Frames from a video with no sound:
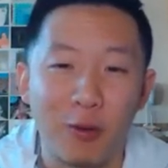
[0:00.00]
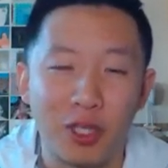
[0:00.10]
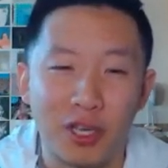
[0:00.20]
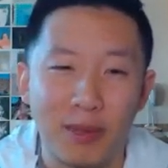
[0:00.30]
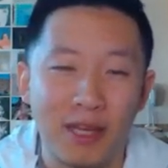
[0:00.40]

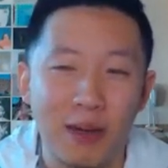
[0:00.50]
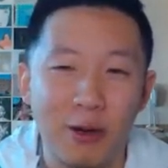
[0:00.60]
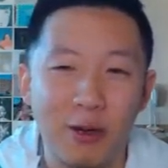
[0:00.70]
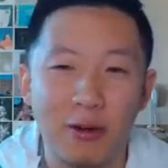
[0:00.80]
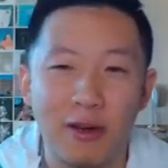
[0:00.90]
which, I mean, now
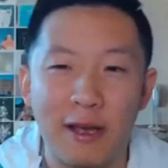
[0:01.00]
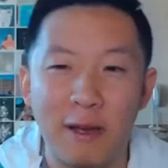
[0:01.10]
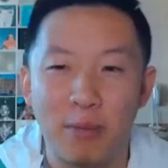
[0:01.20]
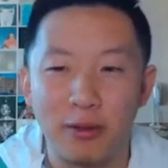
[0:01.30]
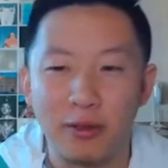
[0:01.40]
you're a
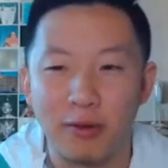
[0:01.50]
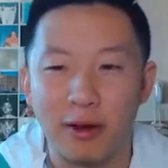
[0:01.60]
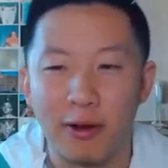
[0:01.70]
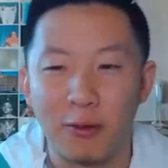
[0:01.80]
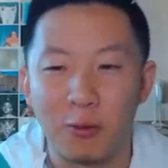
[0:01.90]
burnt
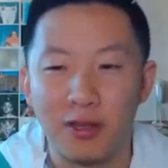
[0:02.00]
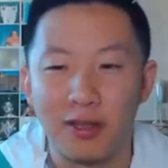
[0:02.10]
Groudon with